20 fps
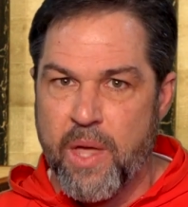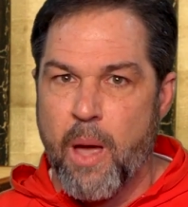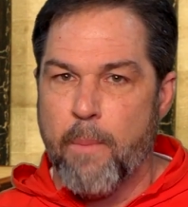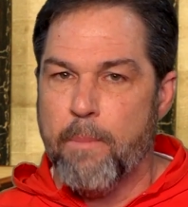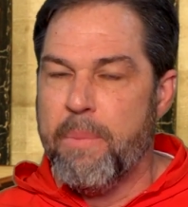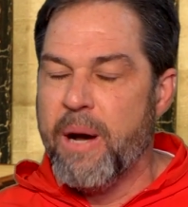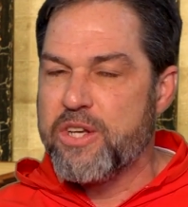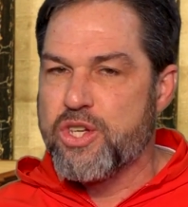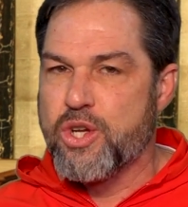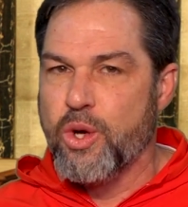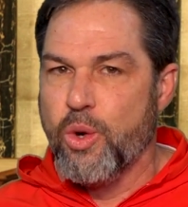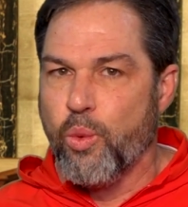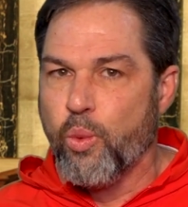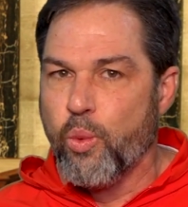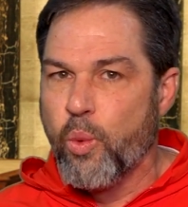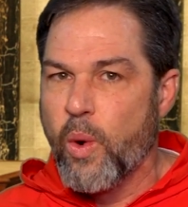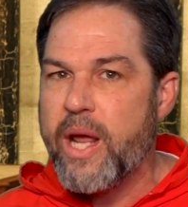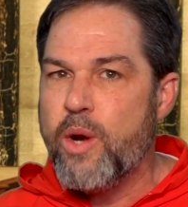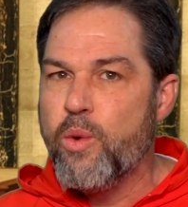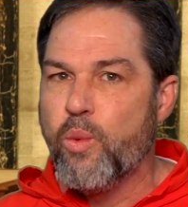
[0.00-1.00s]
but to
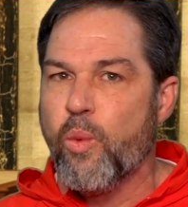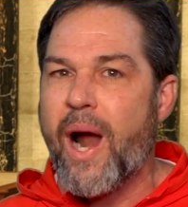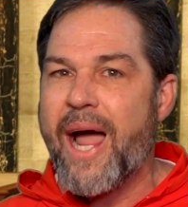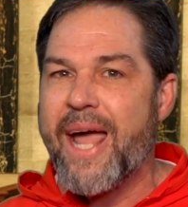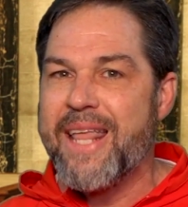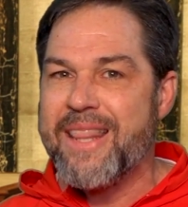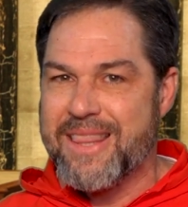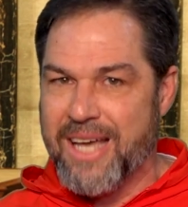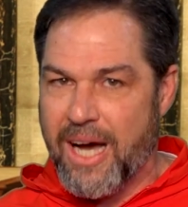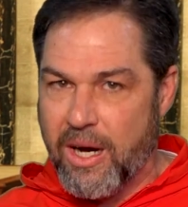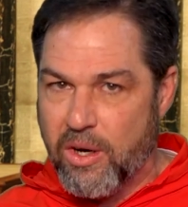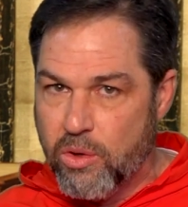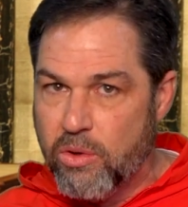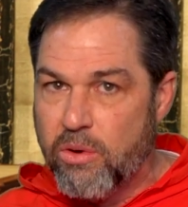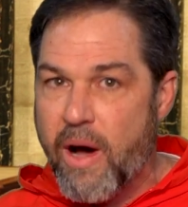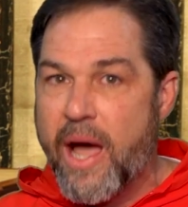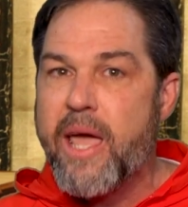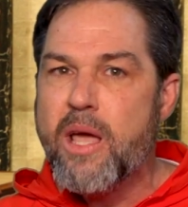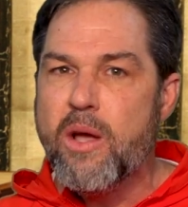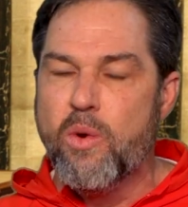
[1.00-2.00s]
rewrite the
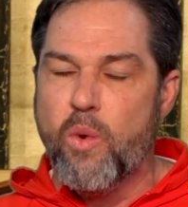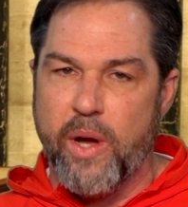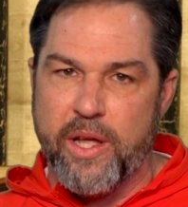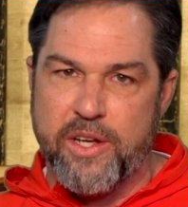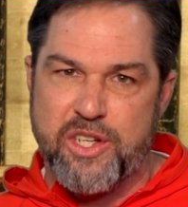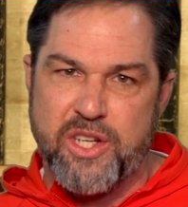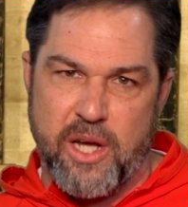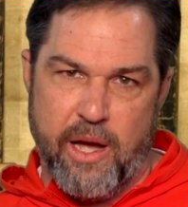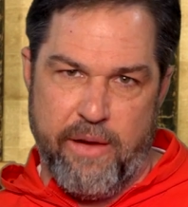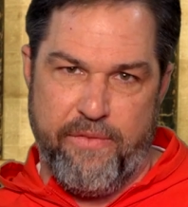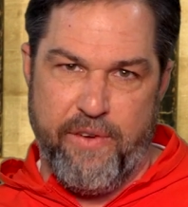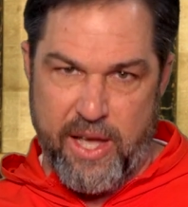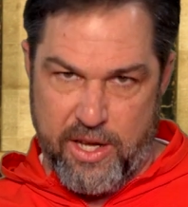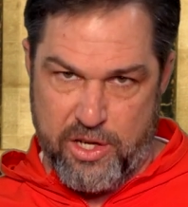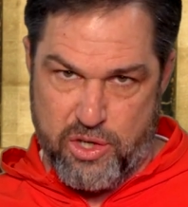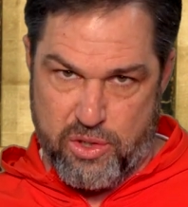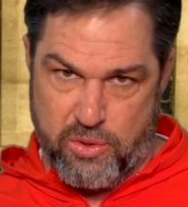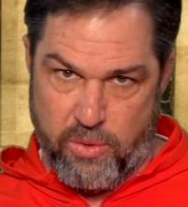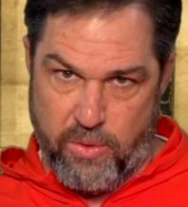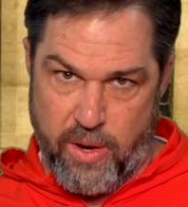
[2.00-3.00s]
language of
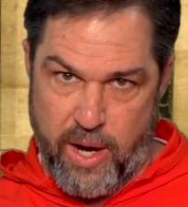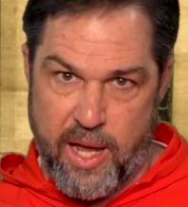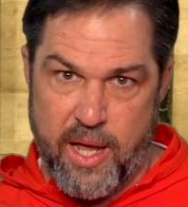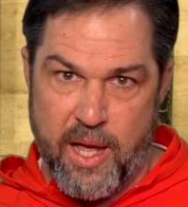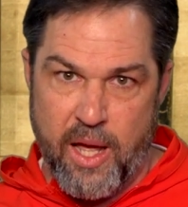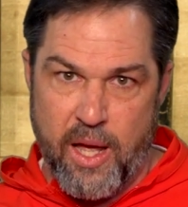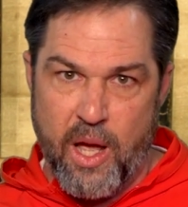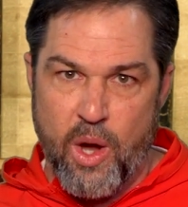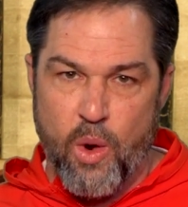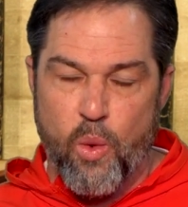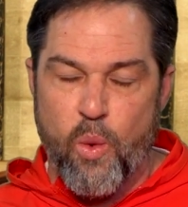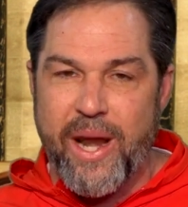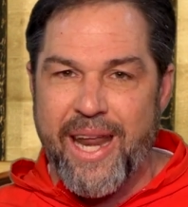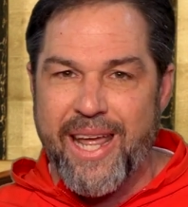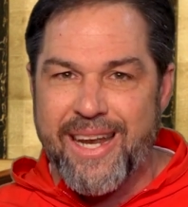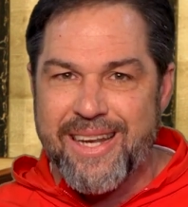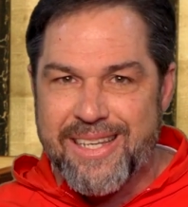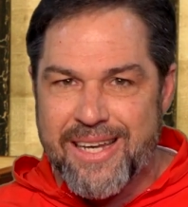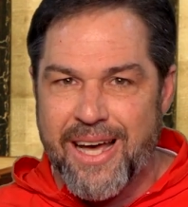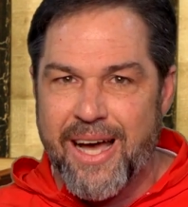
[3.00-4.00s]
history when
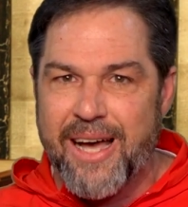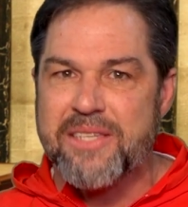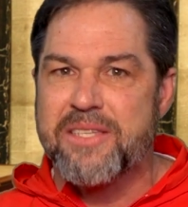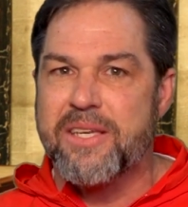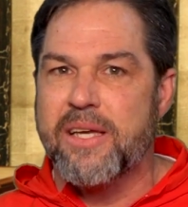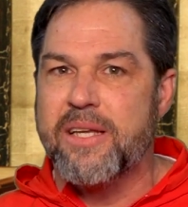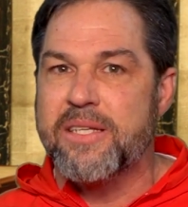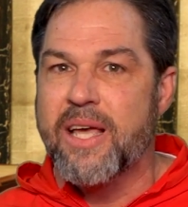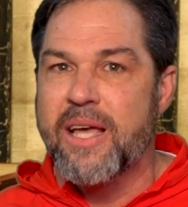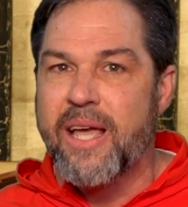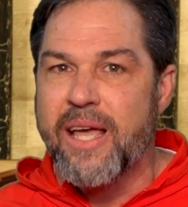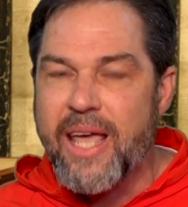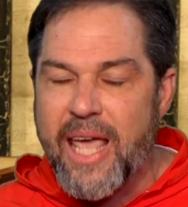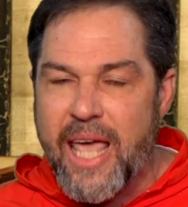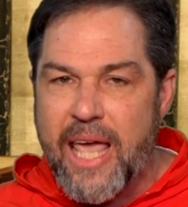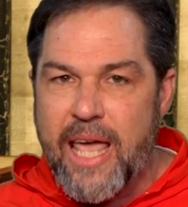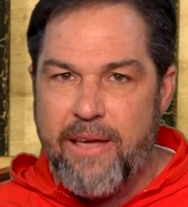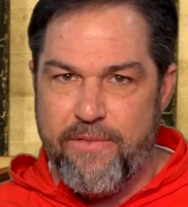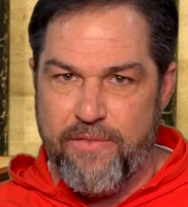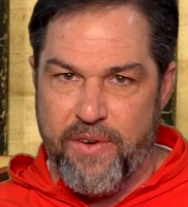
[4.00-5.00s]
it doesn't
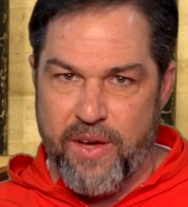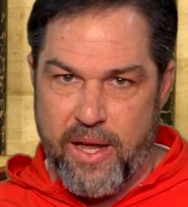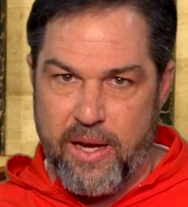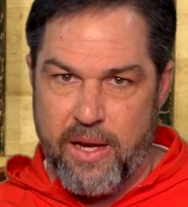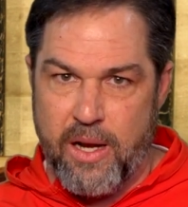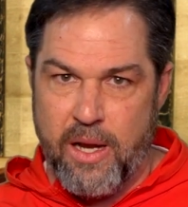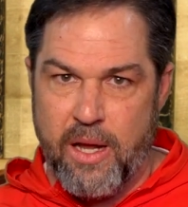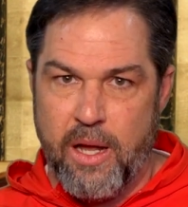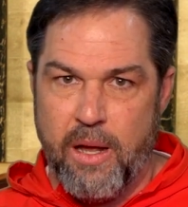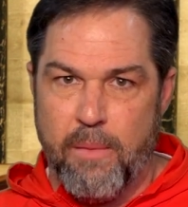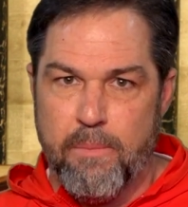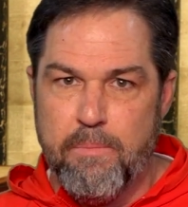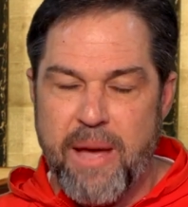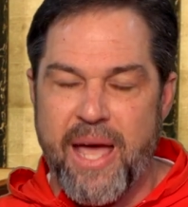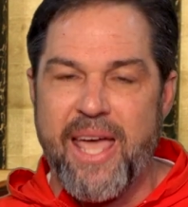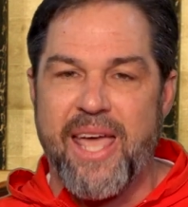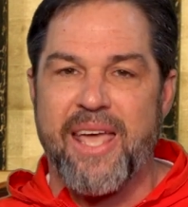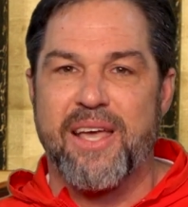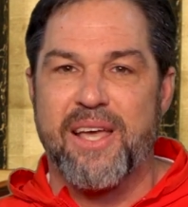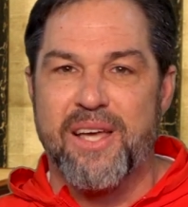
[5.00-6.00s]
even
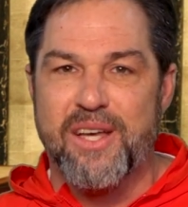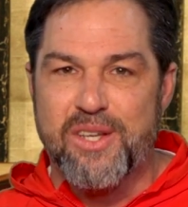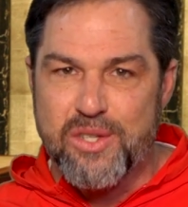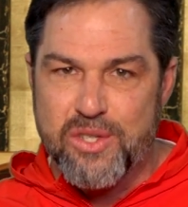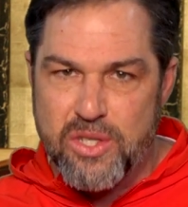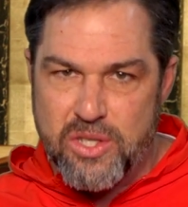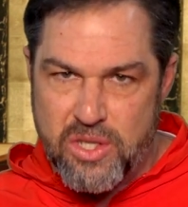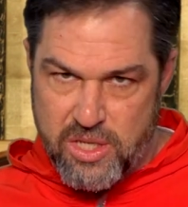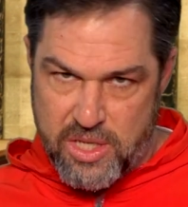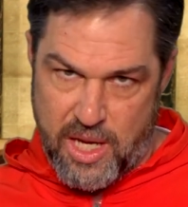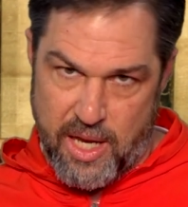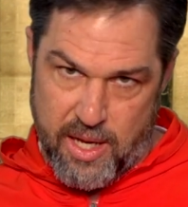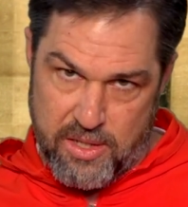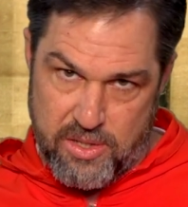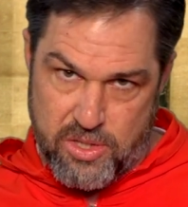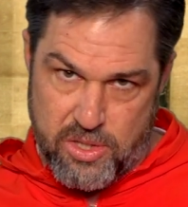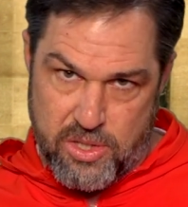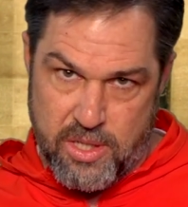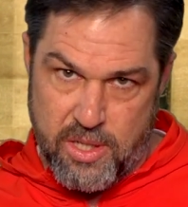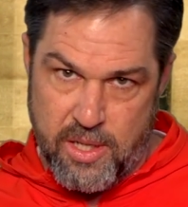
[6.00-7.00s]
make
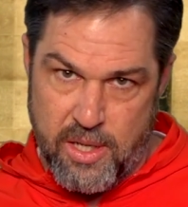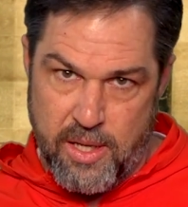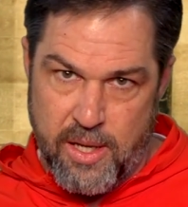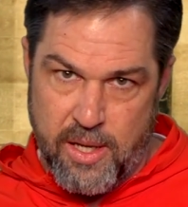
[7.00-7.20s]
sense.